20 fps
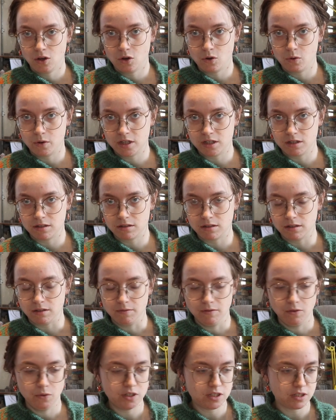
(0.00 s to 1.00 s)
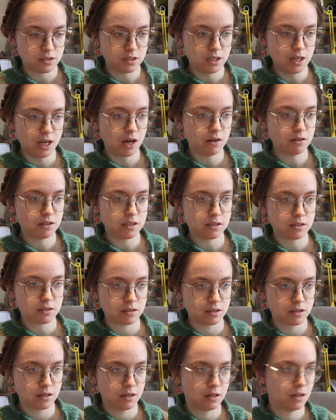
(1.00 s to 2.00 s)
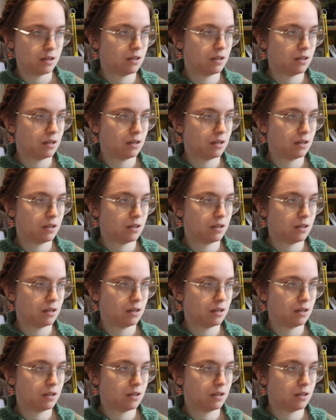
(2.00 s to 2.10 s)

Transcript: Oh, we shall see. We shall see how this